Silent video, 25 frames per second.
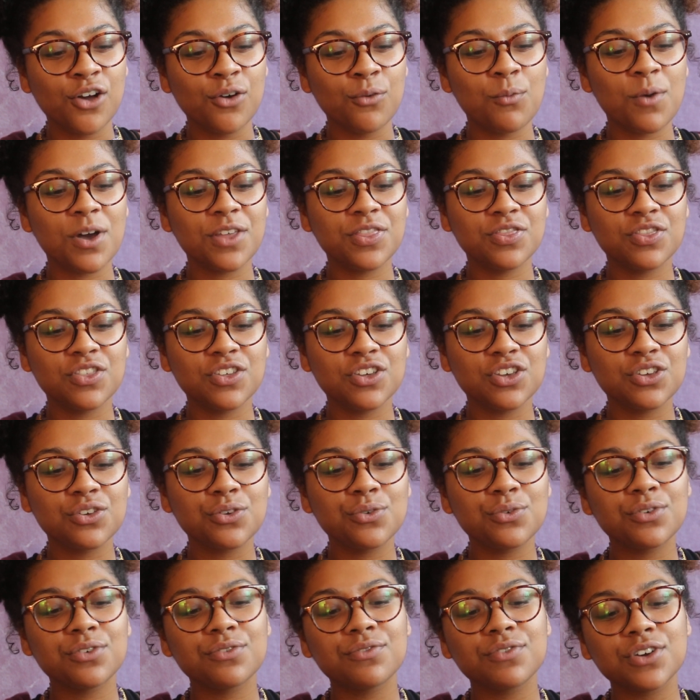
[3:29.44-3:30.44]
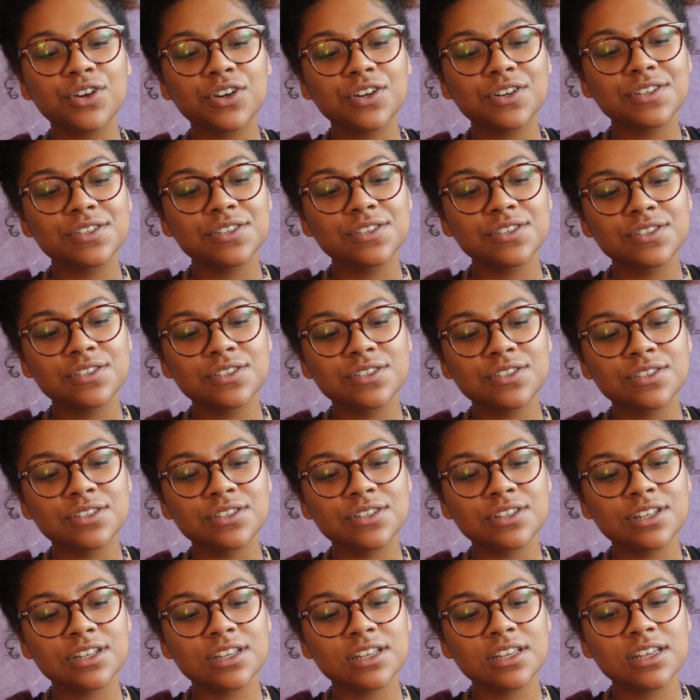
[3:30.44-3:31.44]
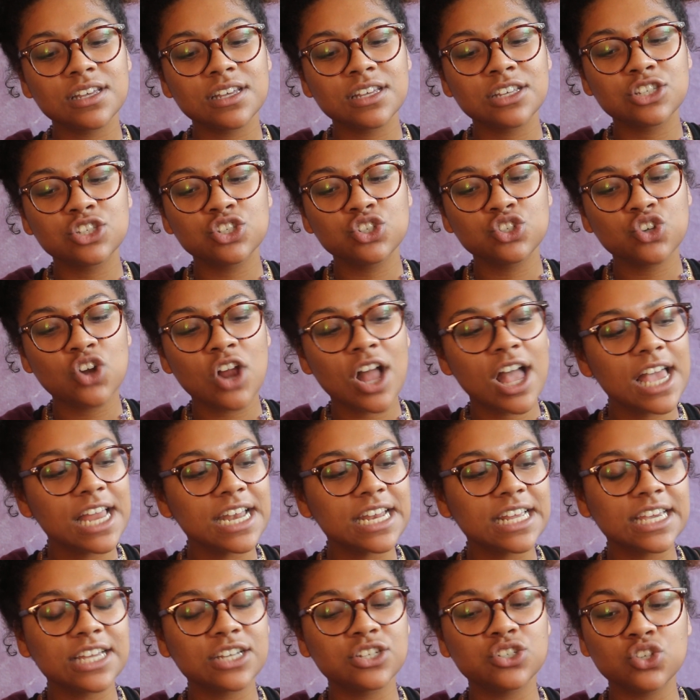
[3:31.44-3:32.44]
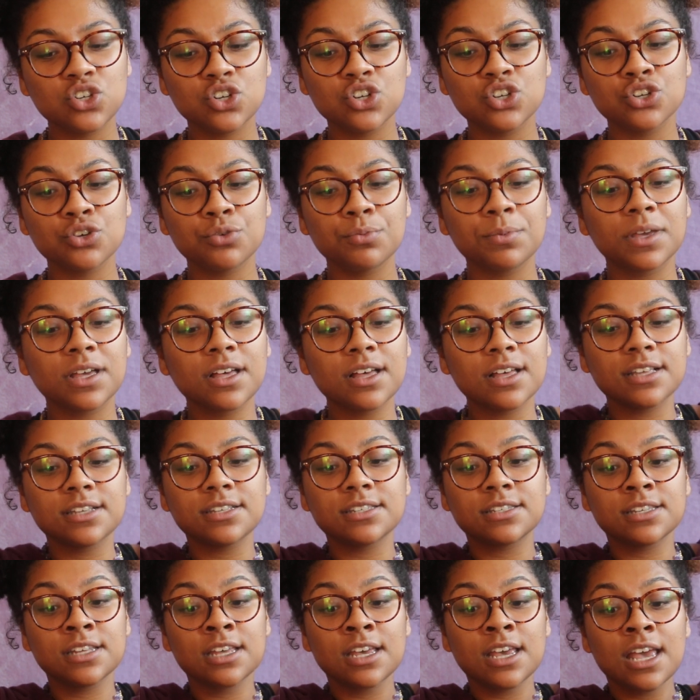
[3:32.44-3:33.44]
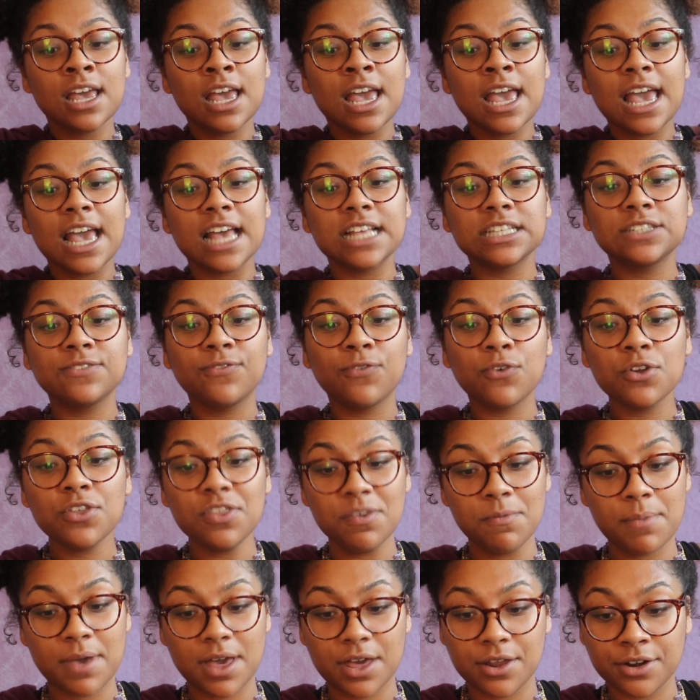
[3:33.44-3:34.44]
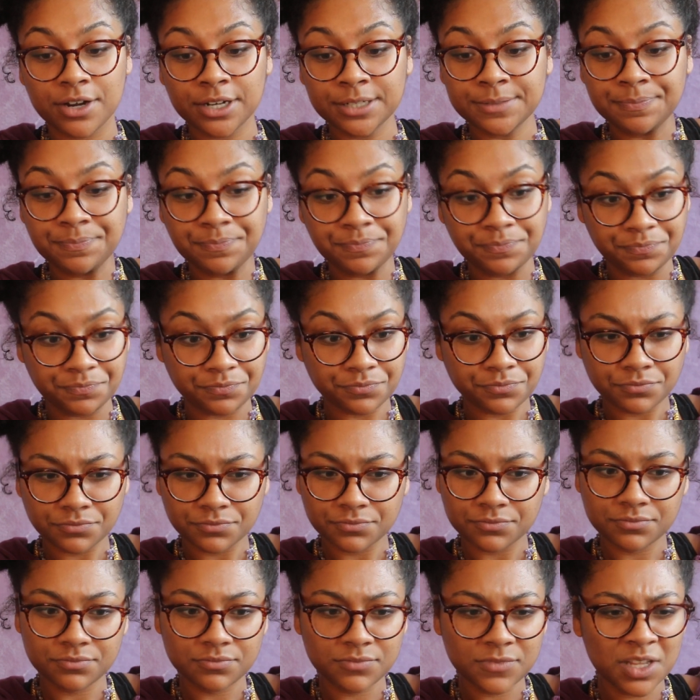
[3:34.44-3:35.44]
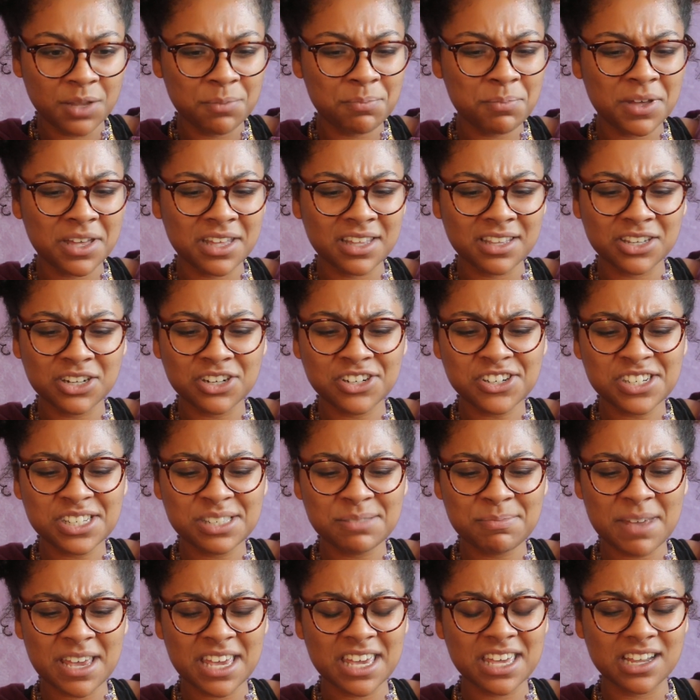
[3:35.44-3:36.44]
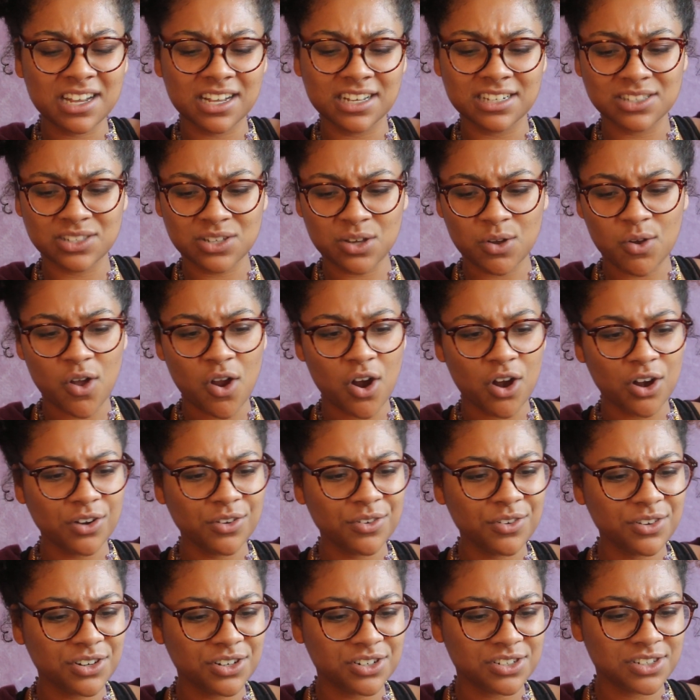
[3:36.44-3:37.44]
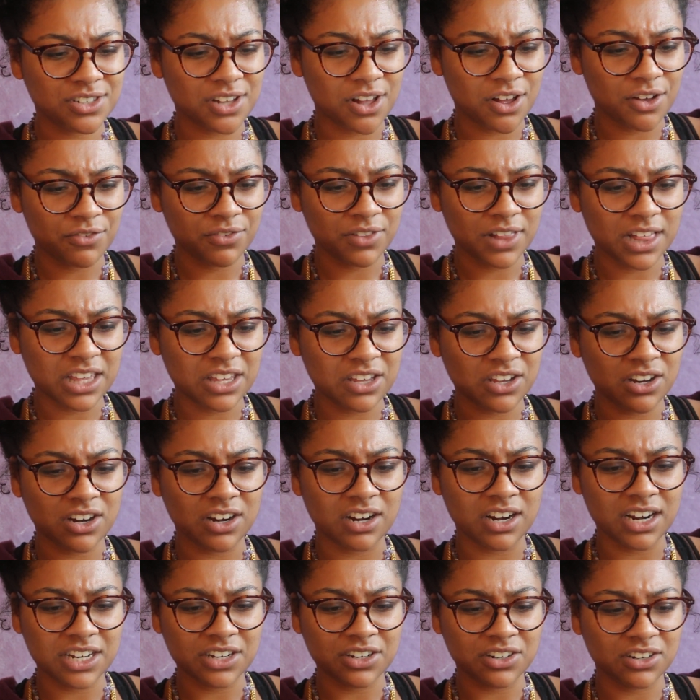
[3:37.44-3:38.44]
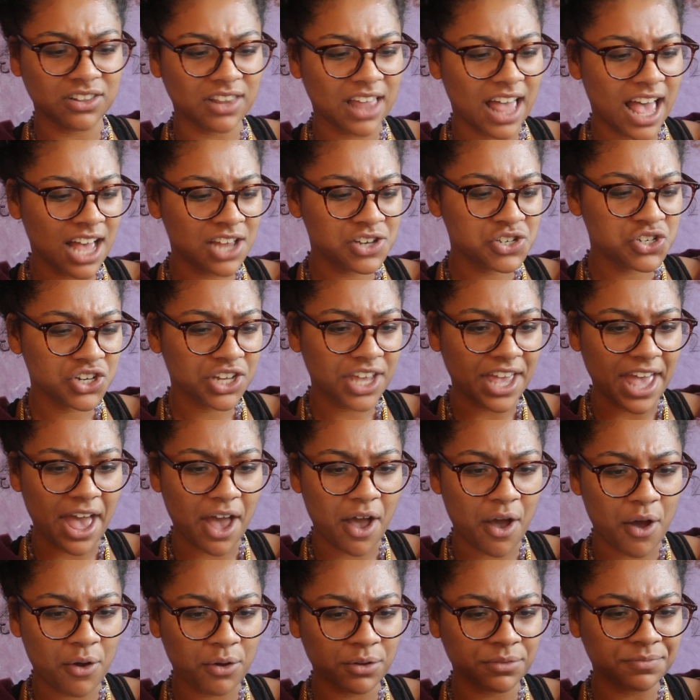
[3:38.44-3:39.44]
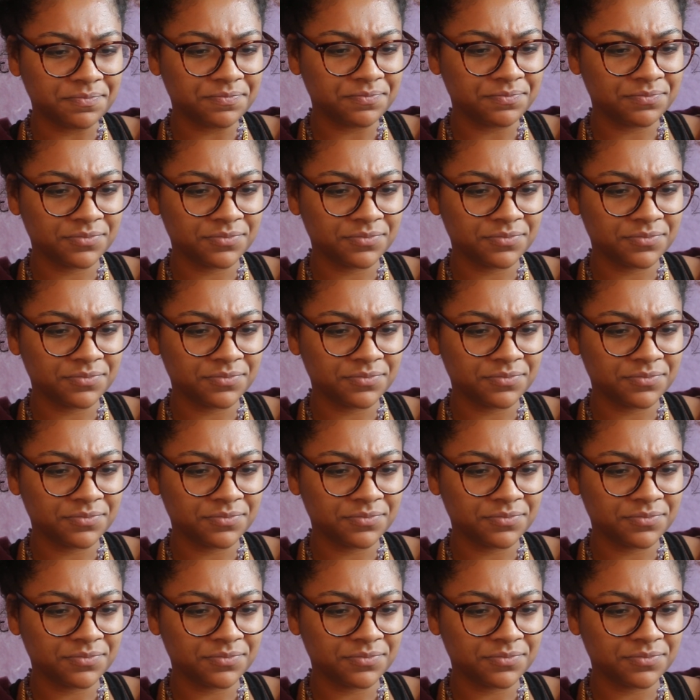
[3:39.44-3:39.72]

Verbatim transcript: what the universe is trying to get you to do because it's for the better. But you're just making it so hard on yourself. Like you're and you're lashing out.